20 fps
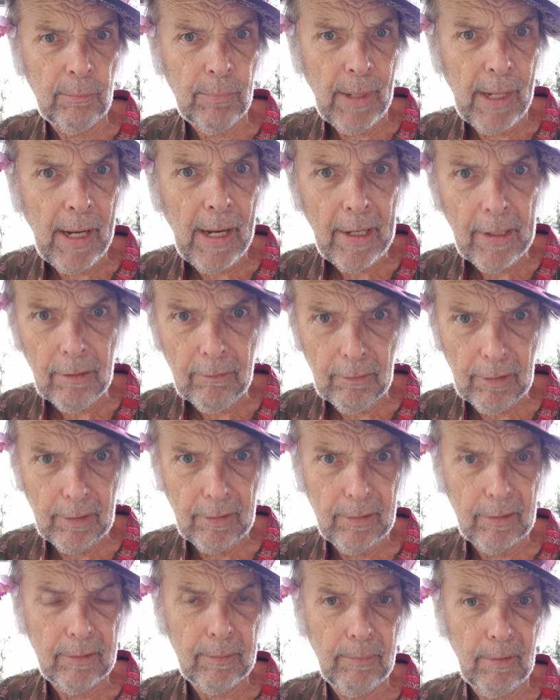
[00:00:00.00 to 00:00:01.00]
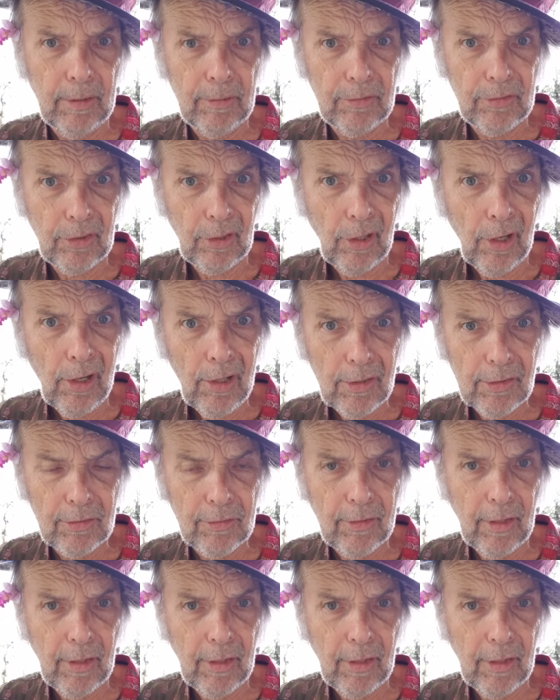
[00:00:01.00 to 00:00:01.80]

battery that's been charged